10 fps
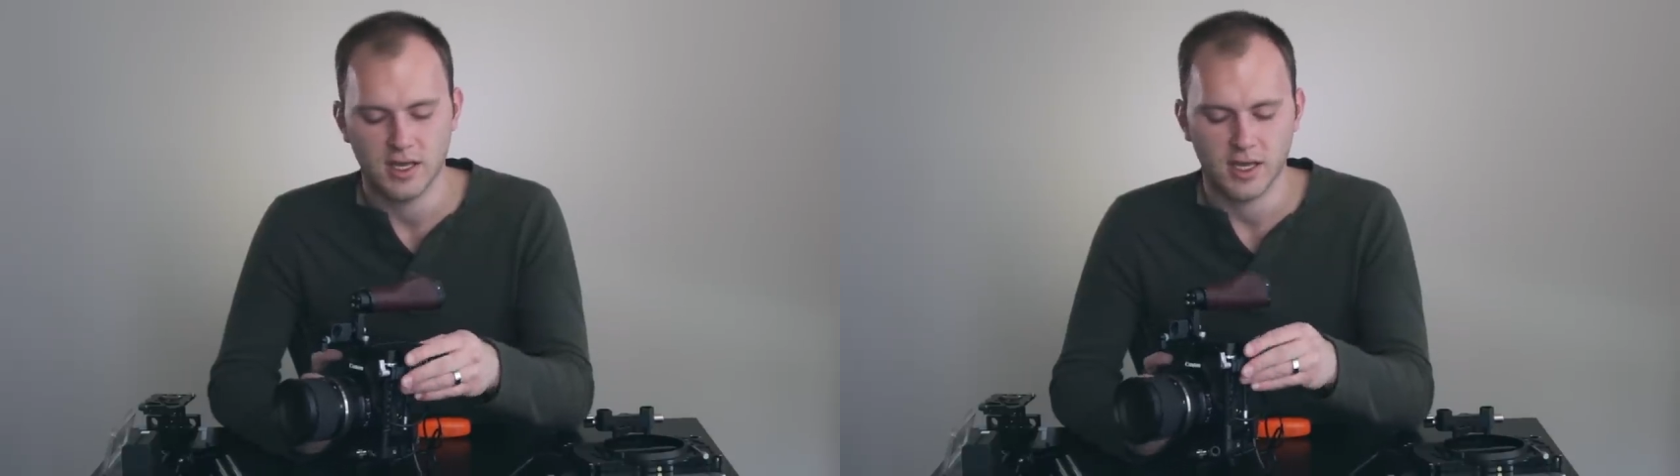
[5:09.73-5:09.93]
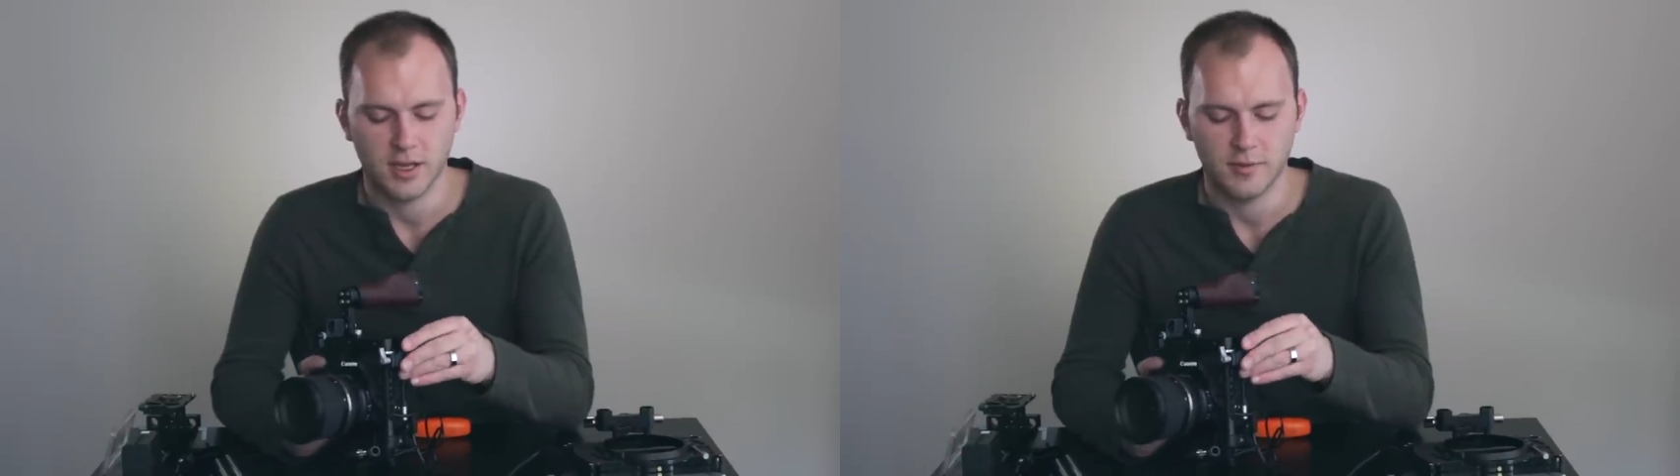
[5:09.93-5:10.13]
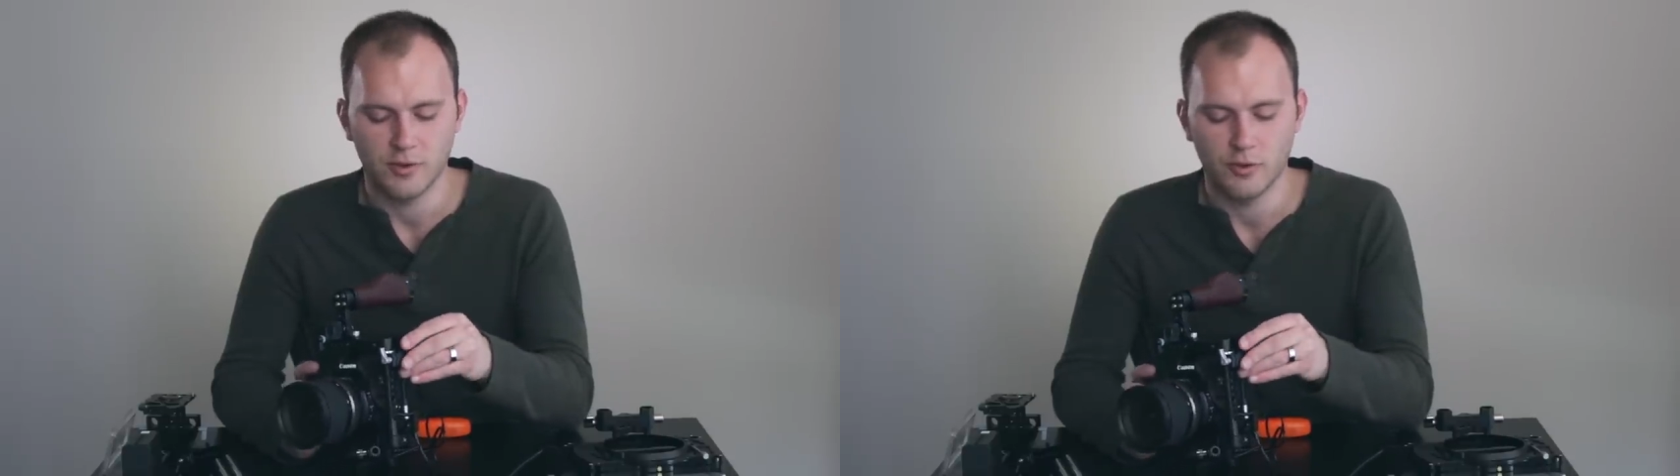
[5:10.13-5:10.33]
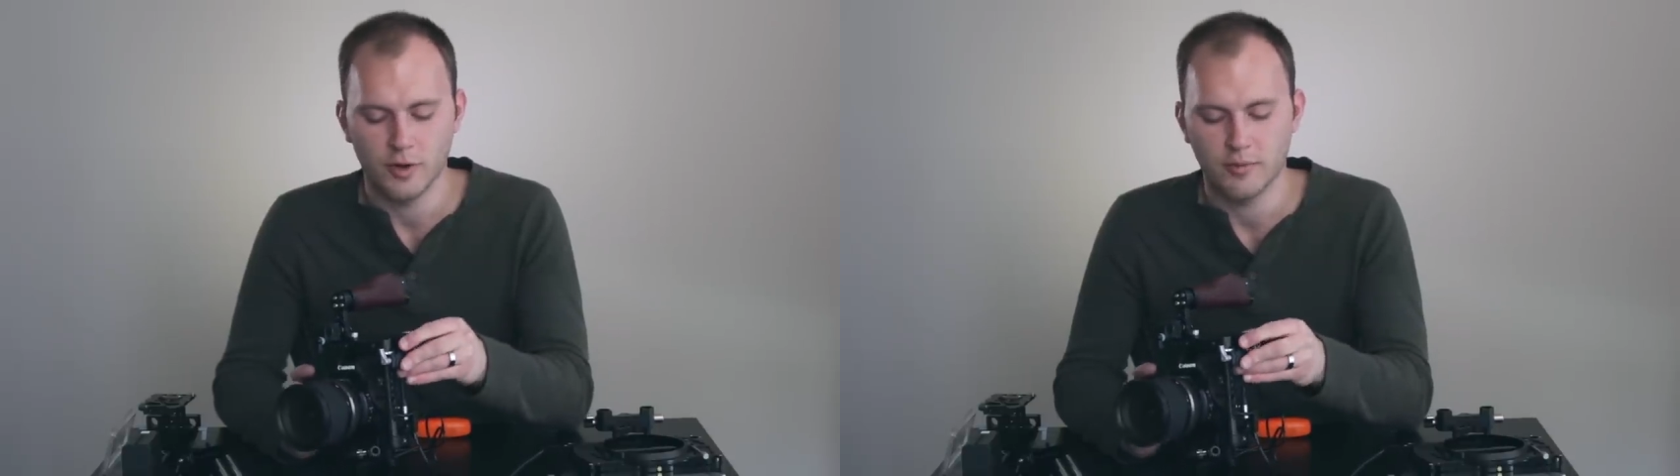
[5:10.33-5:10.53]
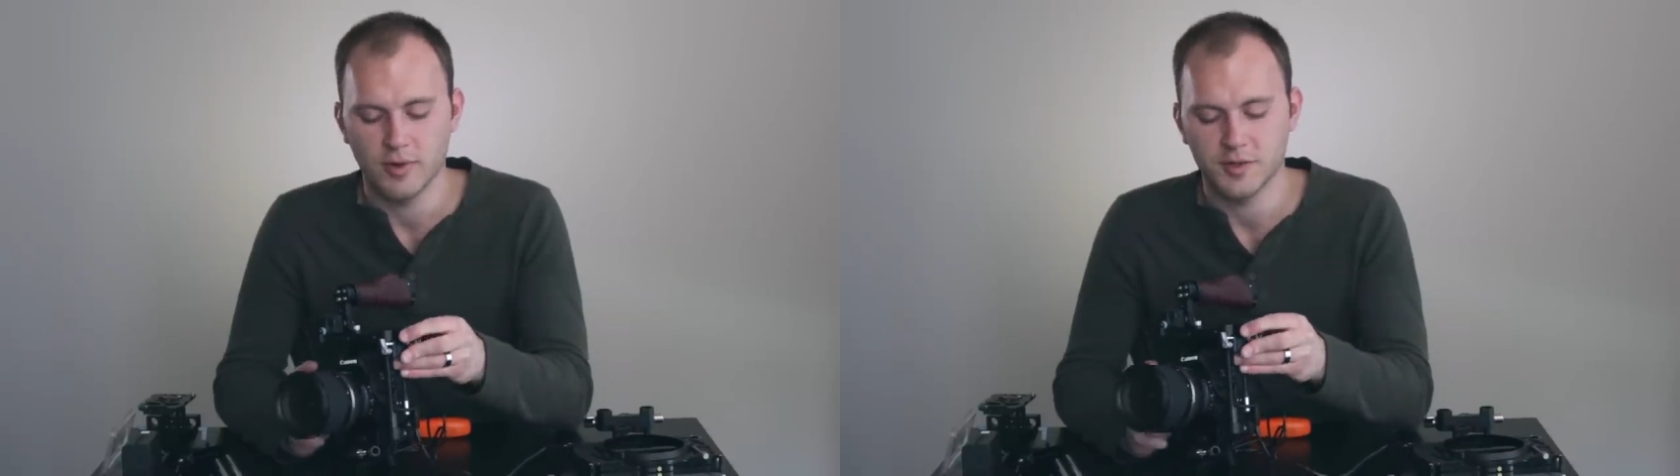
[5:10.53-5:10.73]
Um, it would
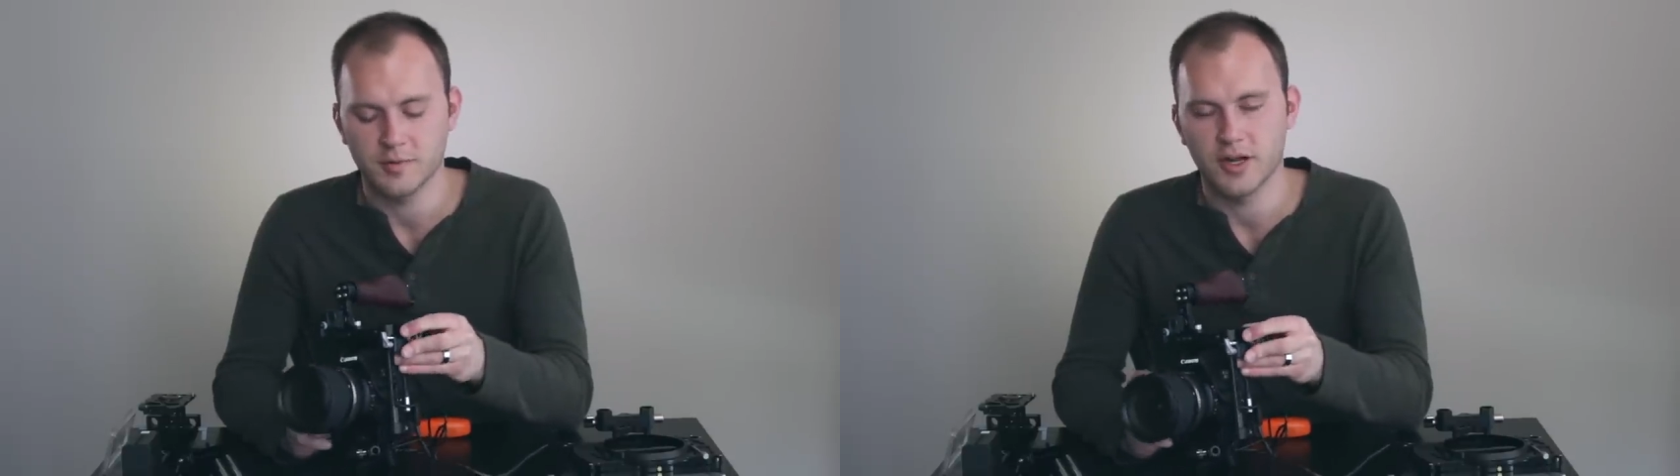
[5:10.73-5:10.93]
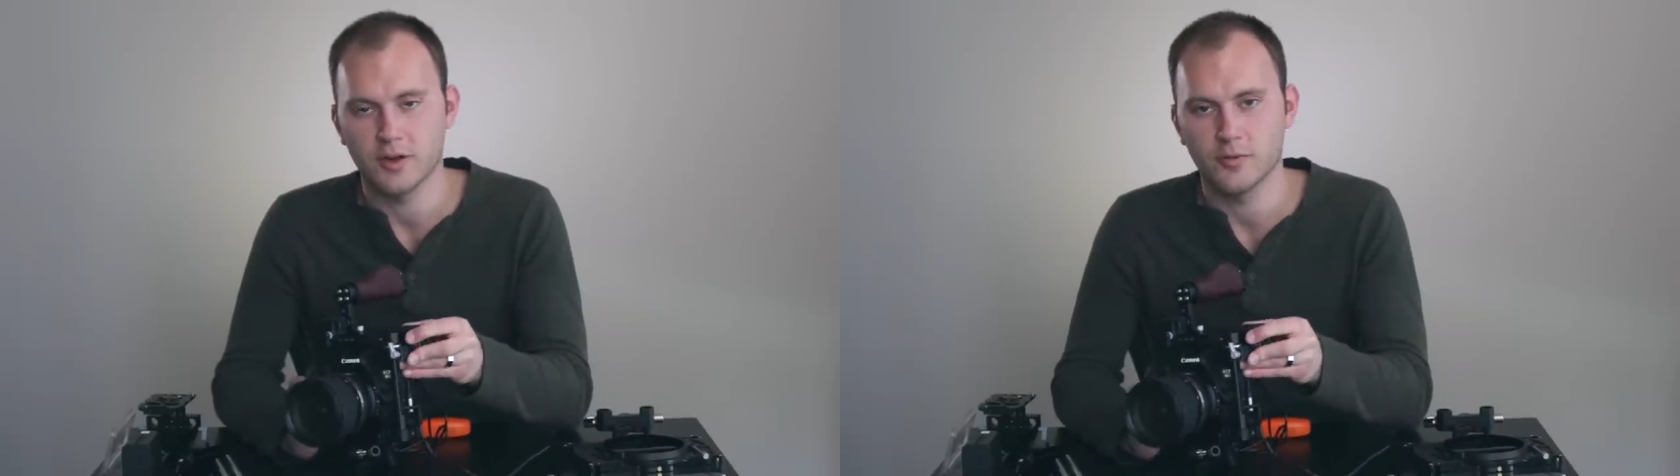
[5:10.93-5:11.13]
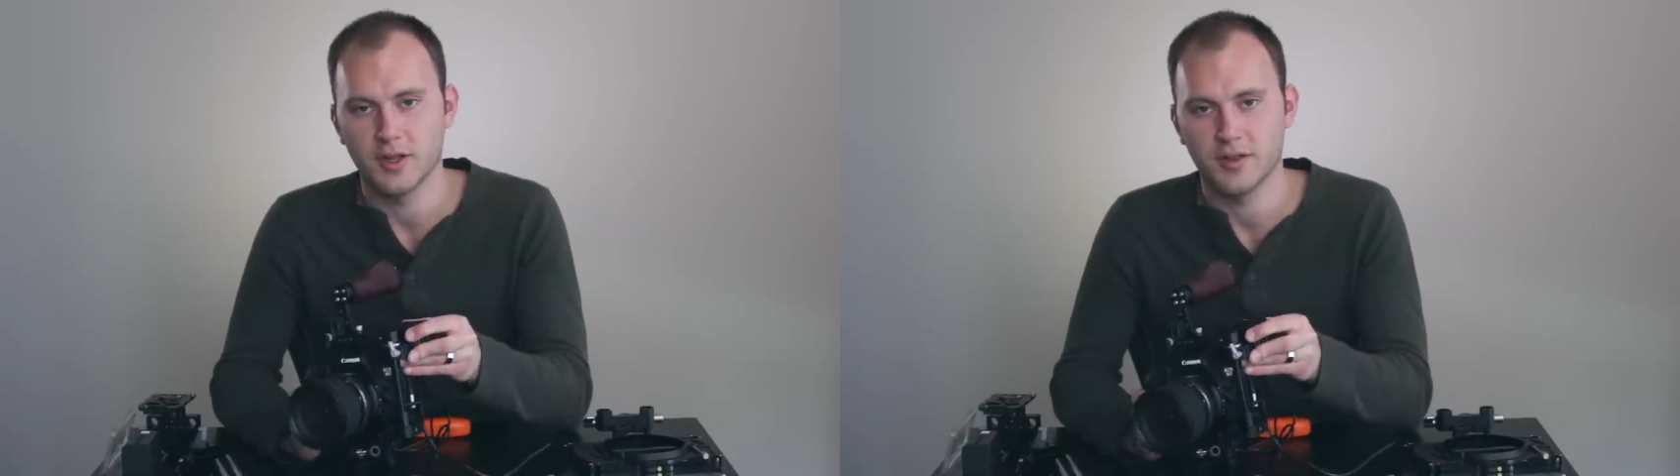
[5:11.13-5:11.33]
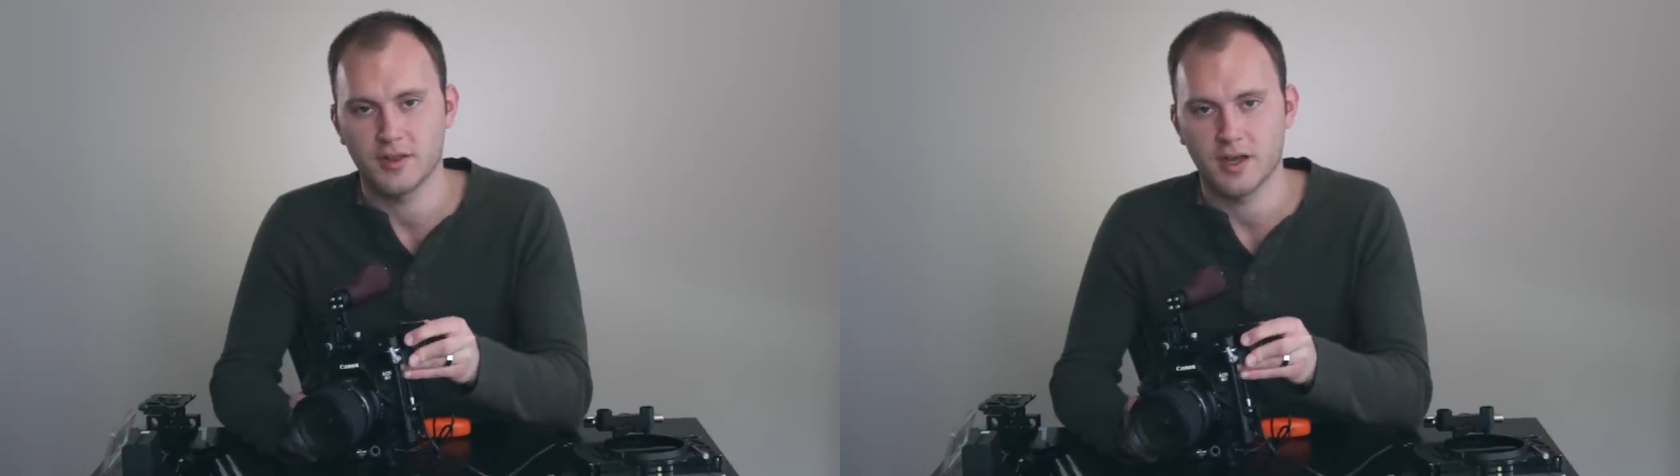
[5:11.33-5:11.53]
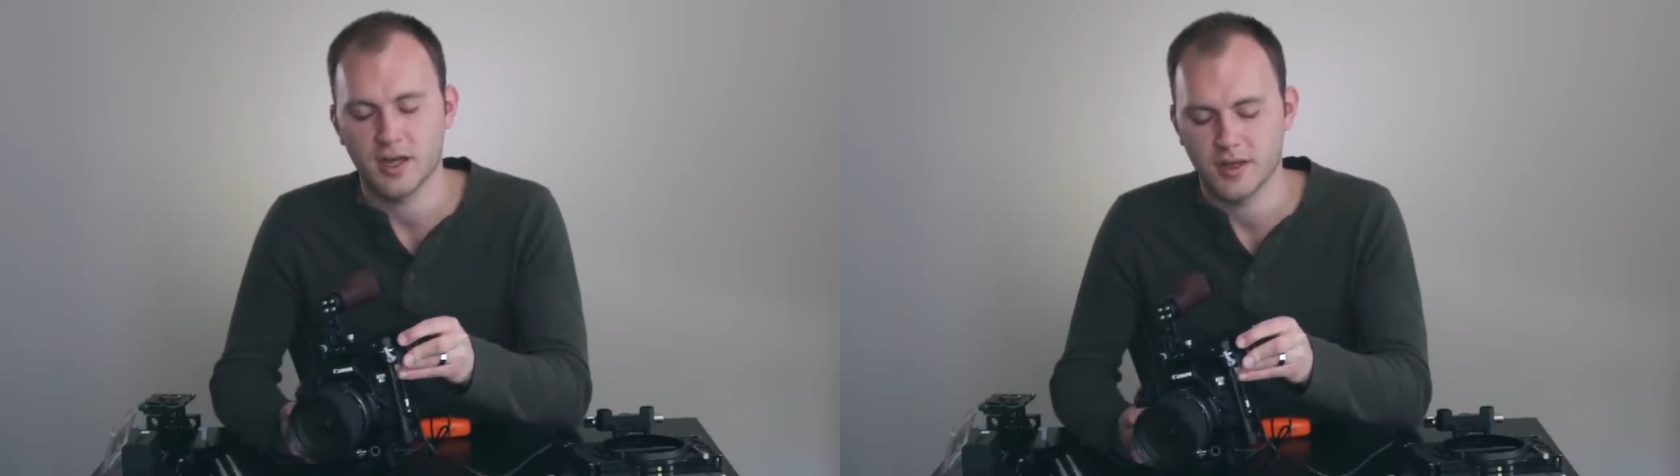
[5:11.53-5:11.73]
work much better
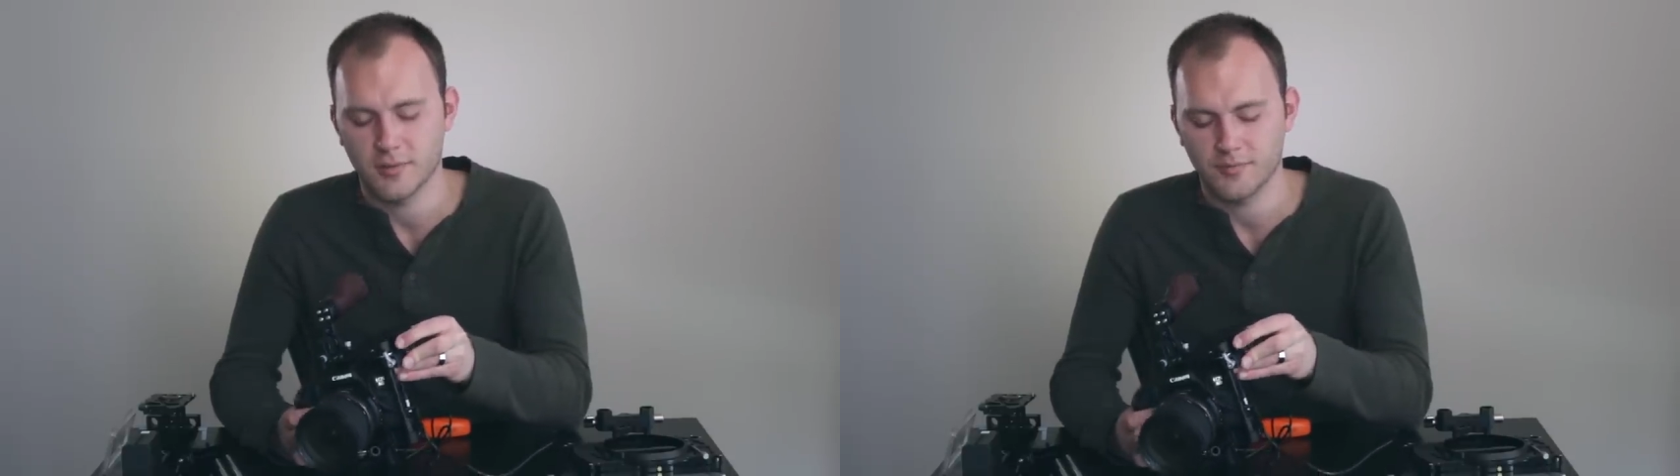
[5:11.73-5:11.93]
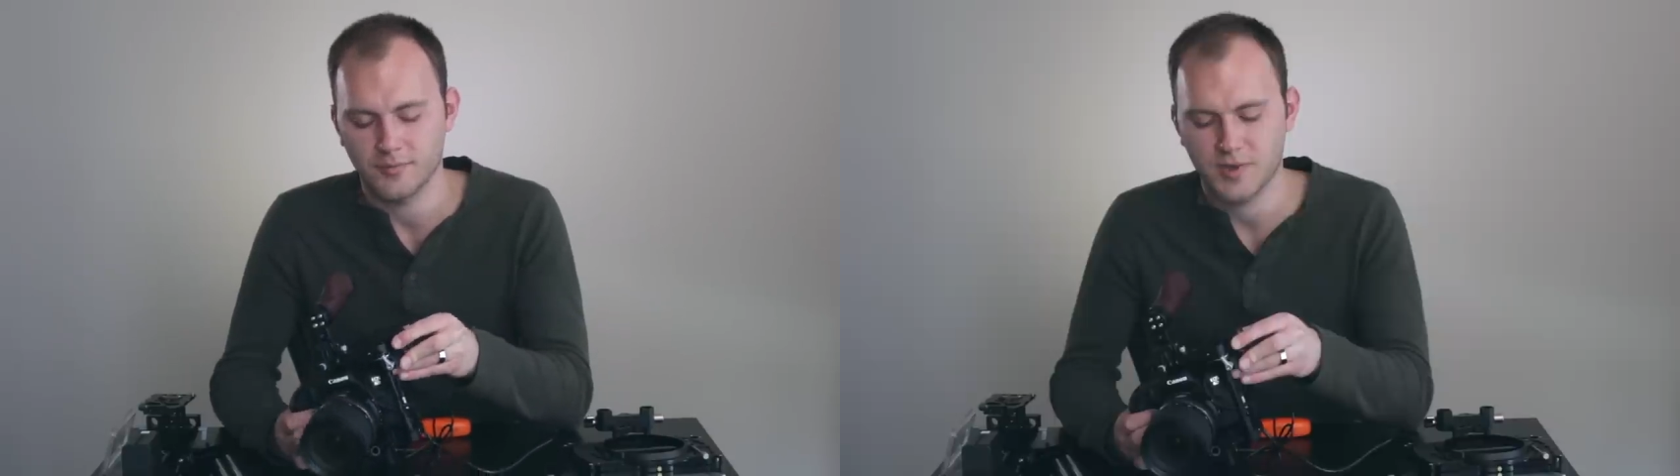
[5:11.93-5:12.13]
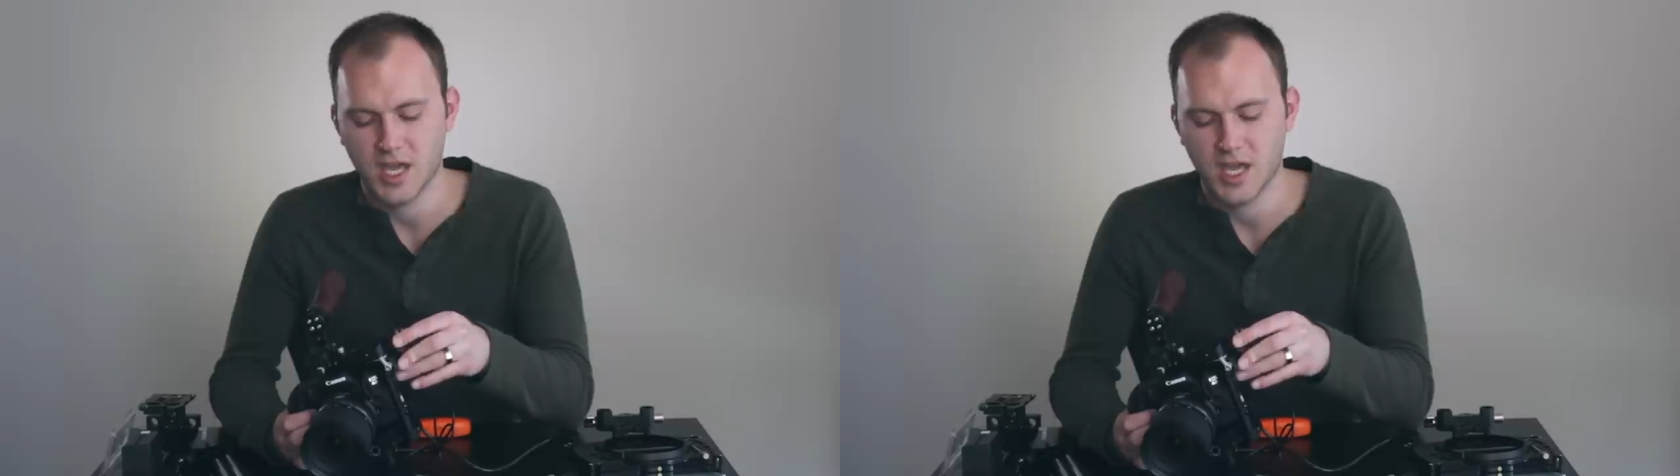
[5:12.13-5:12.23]
with um,